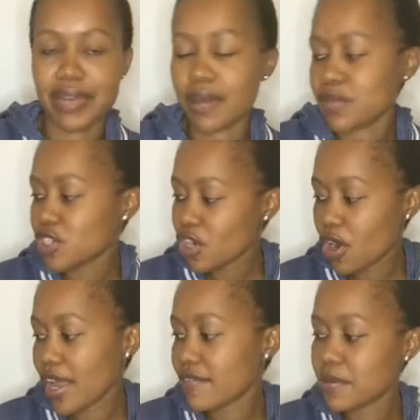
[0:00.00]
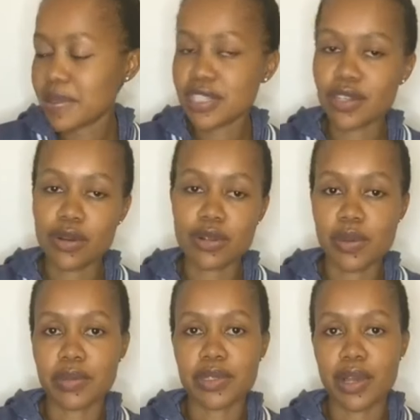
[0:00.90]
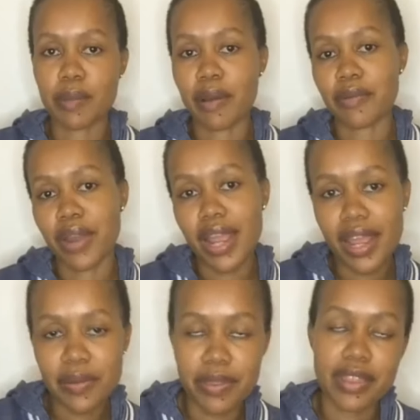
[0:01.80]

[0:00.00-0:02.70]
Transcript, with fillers: I'm sure everybody knows when we talk about red,